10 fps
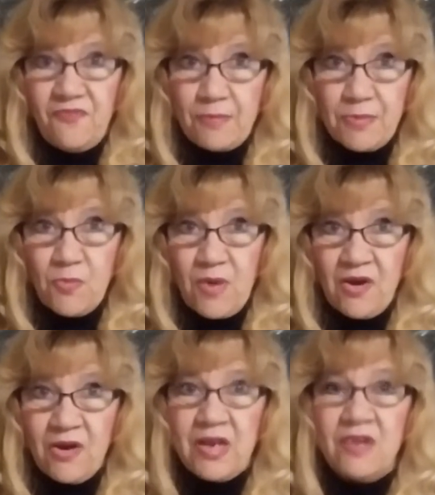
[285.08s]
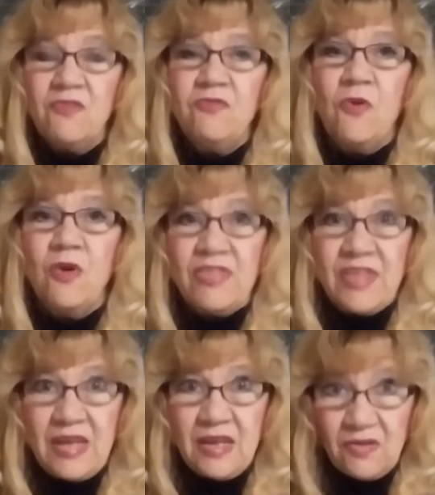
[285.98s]
February for
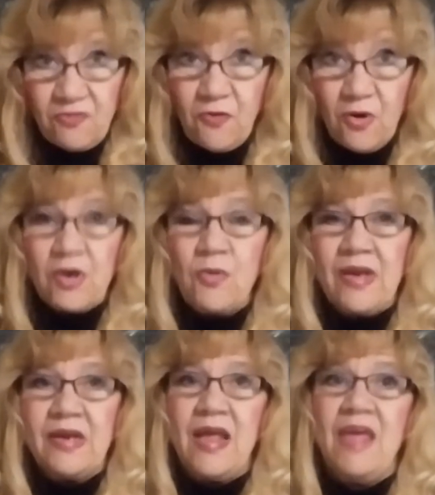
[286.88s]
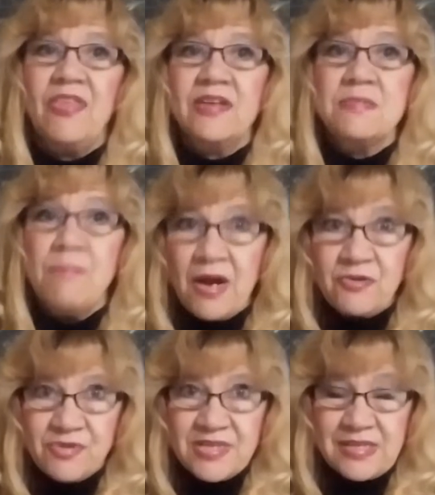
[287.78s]
the 4-credit Ethics and
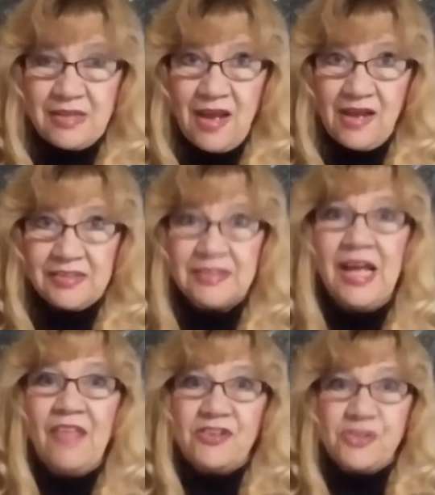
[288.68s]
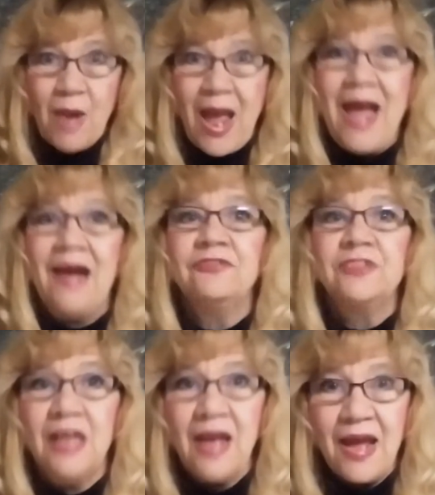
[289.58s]
Boundaries class that you
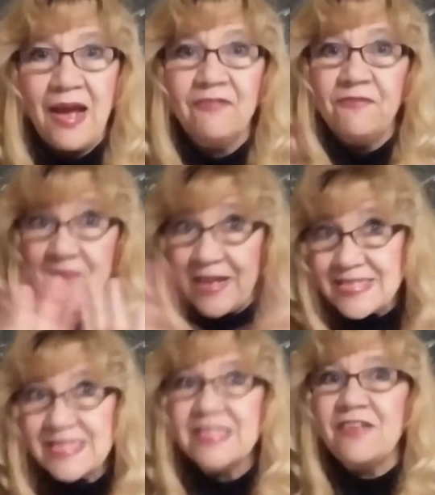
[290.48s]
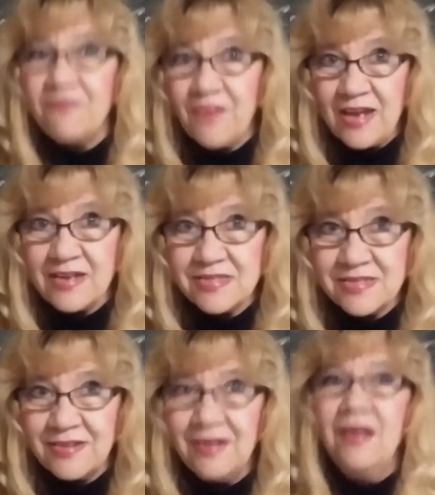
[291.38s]
have to have
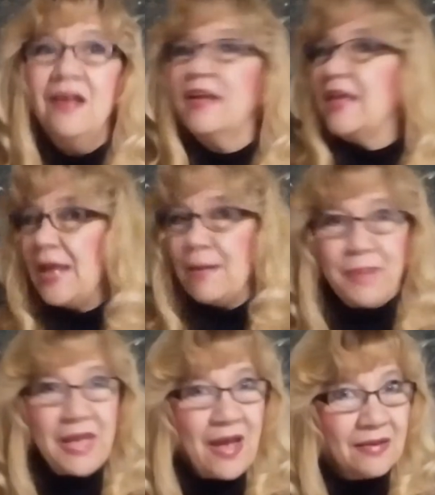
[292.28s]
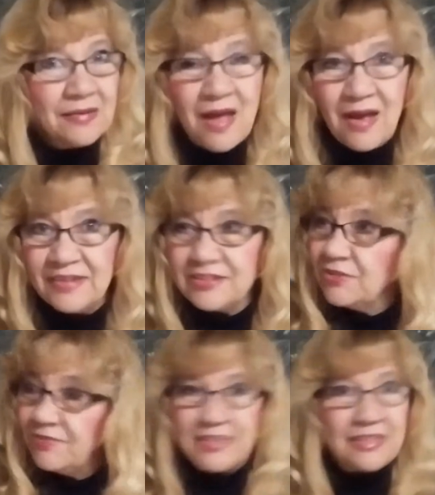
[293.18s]
face-to-face, can't be online.
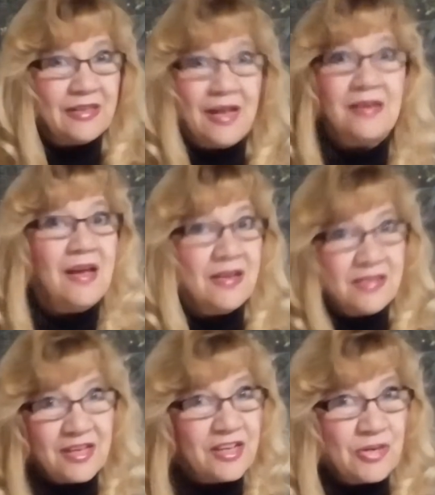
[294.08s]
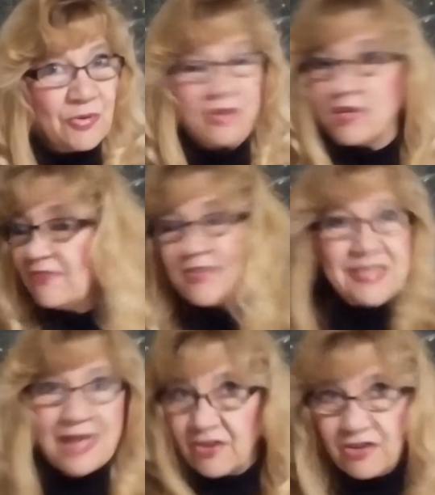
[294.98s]
So if you did it online thinking you were good enough,
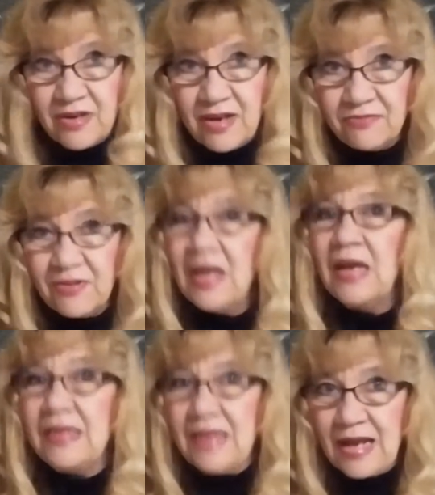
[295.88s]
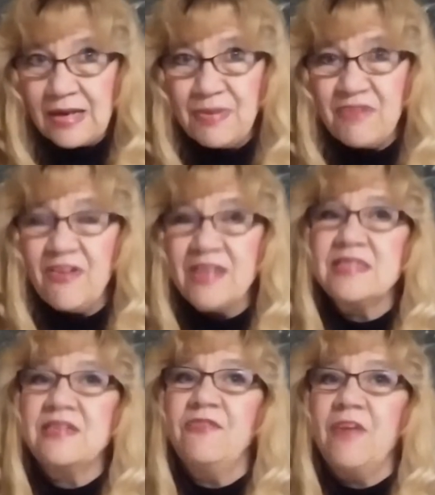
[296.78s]
it's not good enough. Got to be
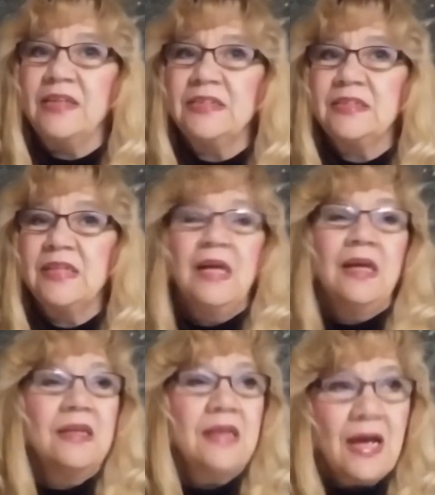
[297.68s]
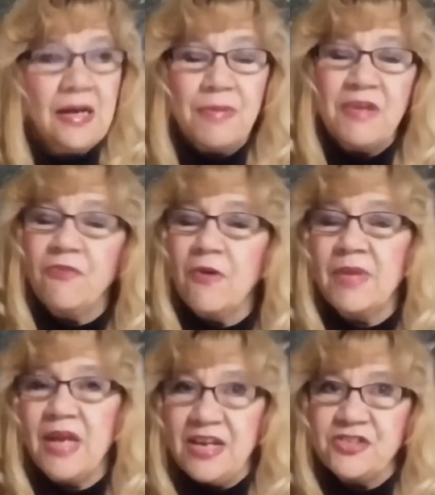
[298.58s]
face-to-face. Got to be from
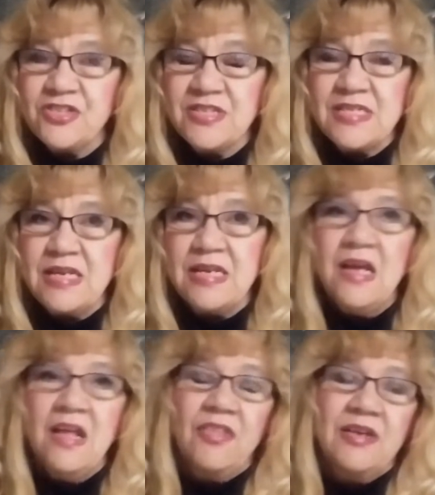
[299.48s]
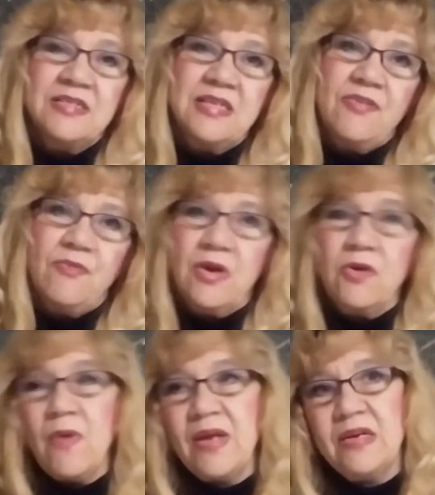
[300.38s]
an agency that is either
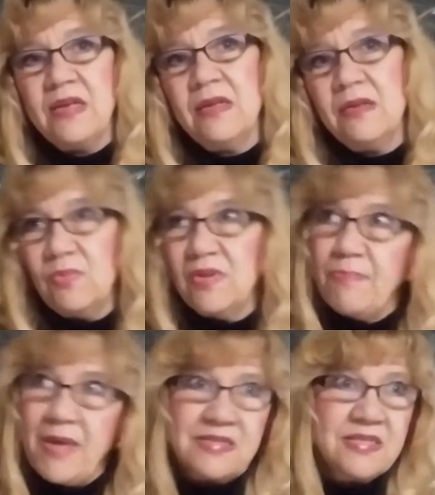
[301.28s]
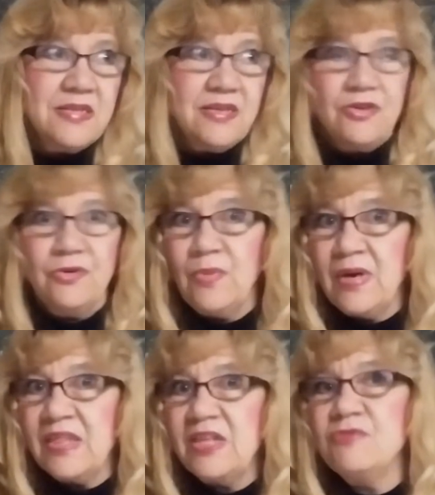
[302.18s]
accredited with PESI or
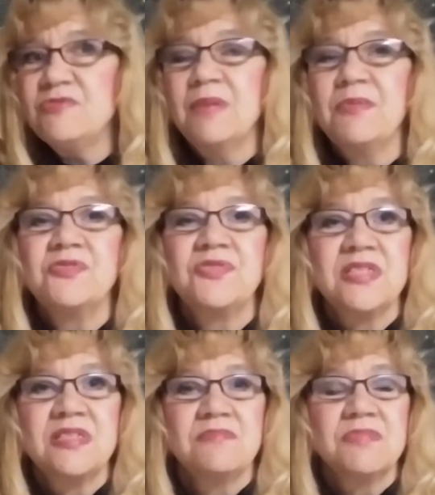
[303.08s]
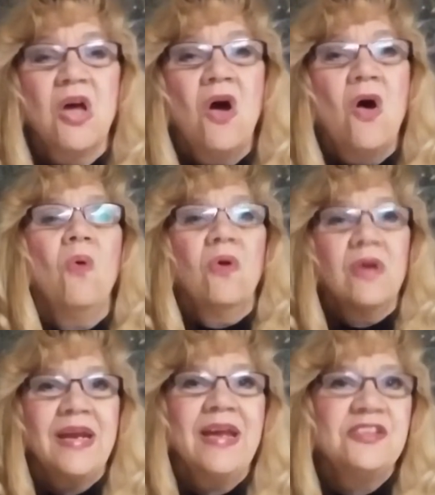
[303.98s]
one of the UW systems,
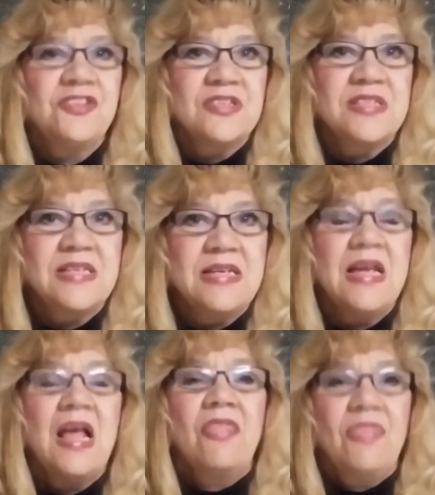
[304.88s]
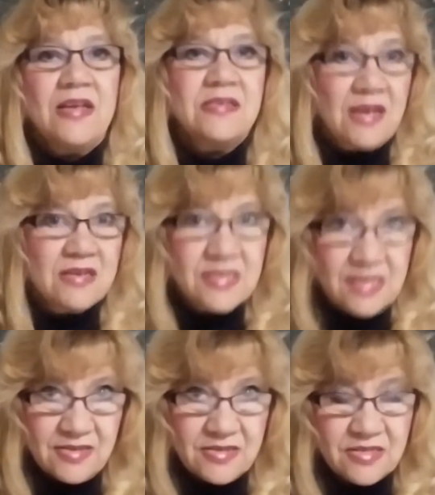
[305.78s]
or an agency that does
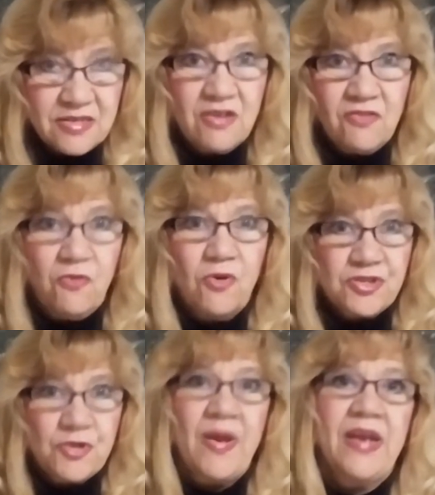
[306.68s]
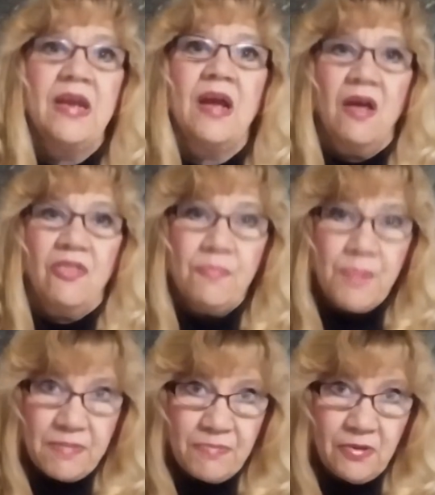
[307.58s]
this for training other
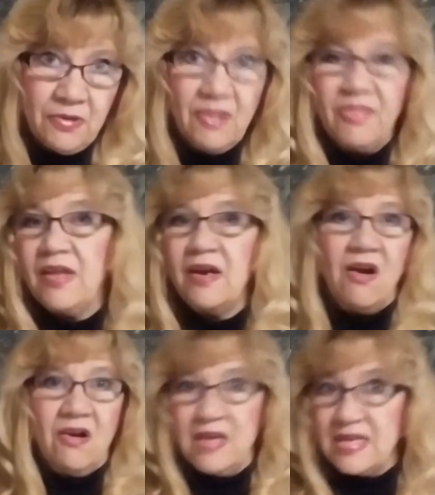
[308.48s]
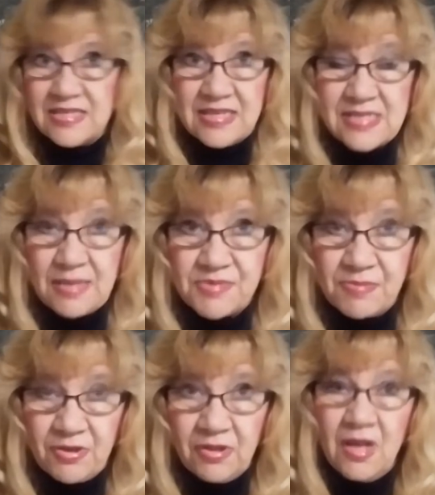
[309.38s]
people that is
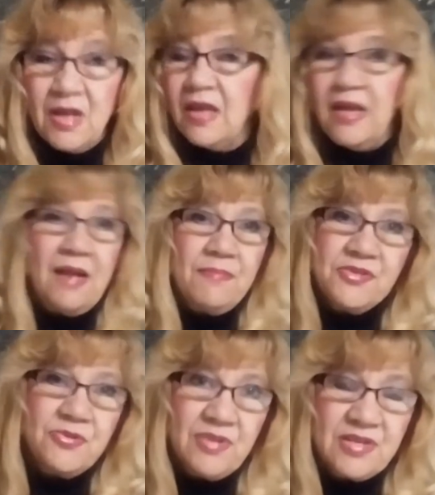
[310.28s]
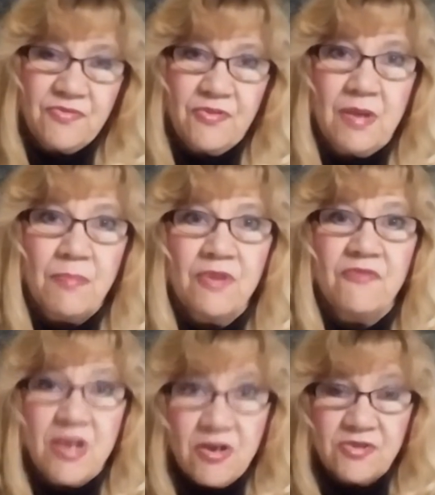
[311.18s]
acceptable. And I've been doing this for a number
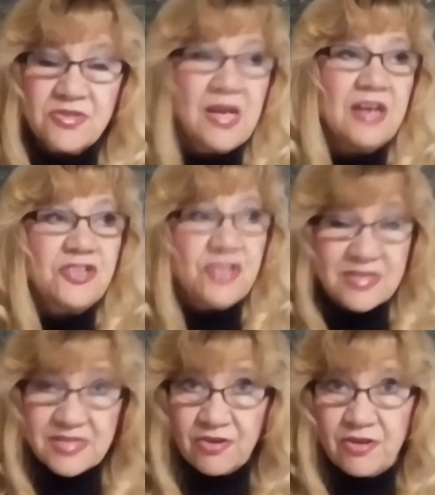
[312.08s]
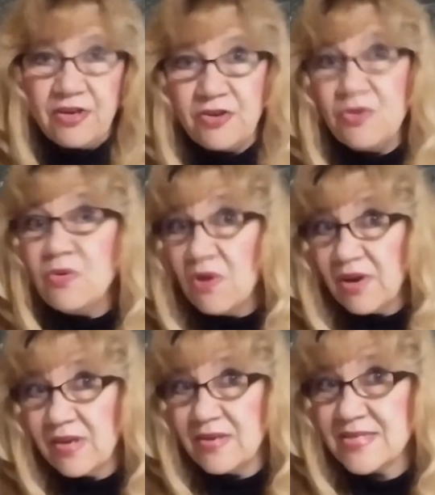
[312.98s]
of years. I just started a new
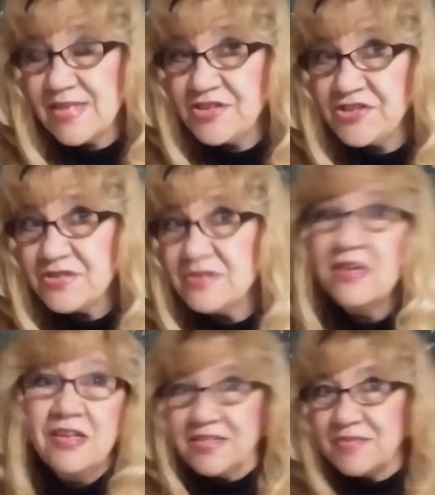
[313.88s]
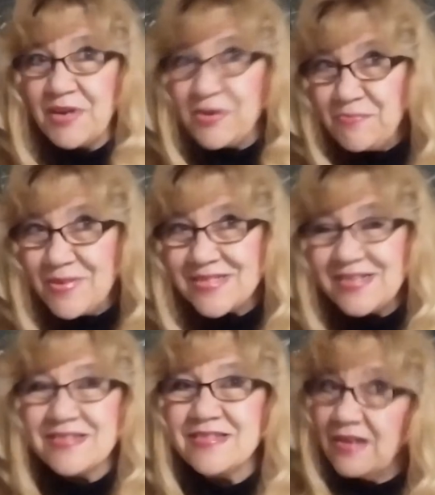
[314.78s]
organization. This is my new
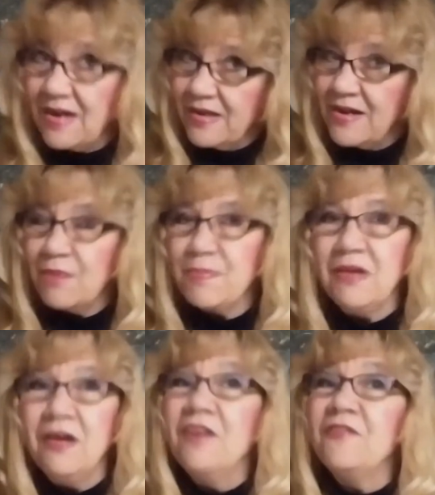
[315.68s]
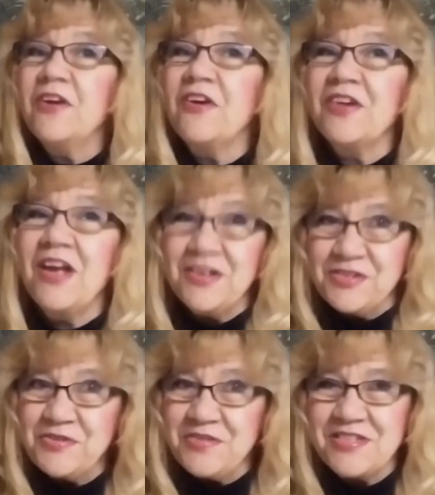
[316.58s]
business, and I can help you figure out how to
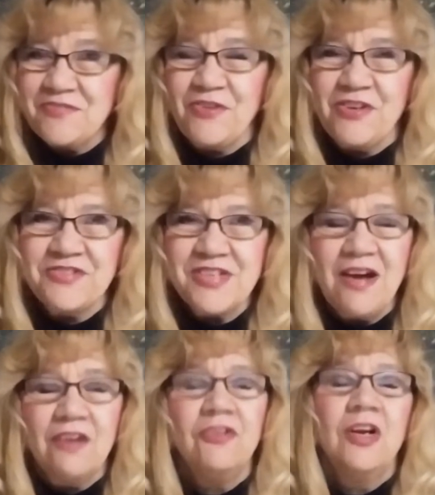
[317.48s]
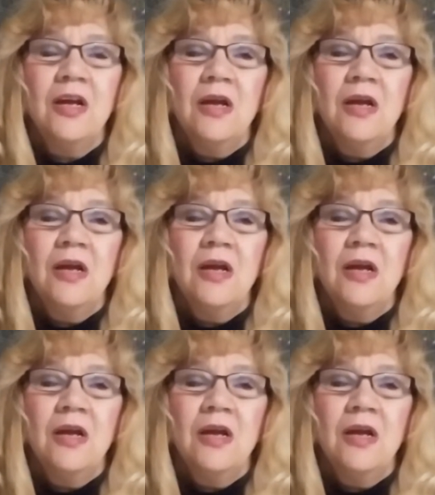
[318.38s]
do this for yourself.